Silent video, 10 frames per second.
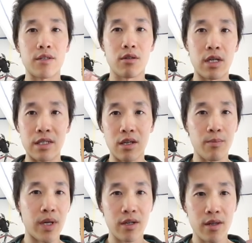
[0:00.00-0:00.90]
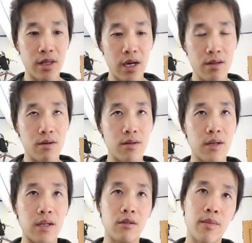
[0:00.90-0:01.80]
is not better than the
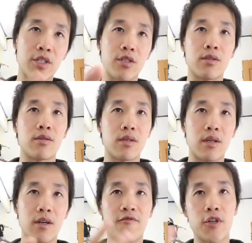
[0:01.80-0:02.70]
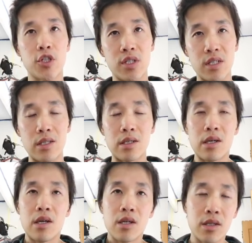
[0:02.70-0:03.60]
other. And you mentioned efficiency.
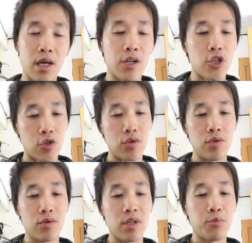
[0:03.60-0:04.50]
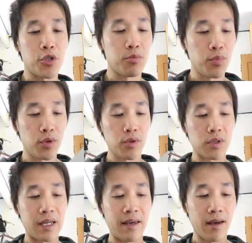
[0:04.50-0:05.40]
Yeah, true, the push and
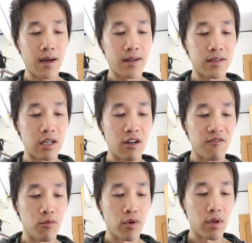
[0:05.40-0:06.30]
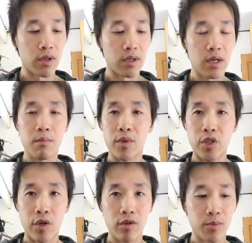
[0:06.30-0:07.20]
pull can take off more
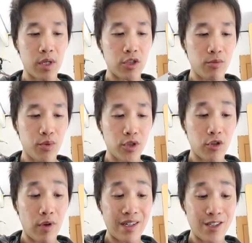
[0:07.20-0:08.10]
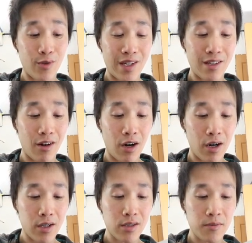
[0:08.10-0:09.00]
materials because you put grinding directly
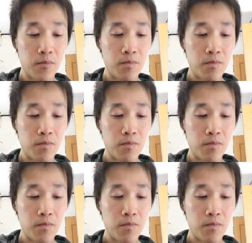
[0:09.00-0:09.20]
on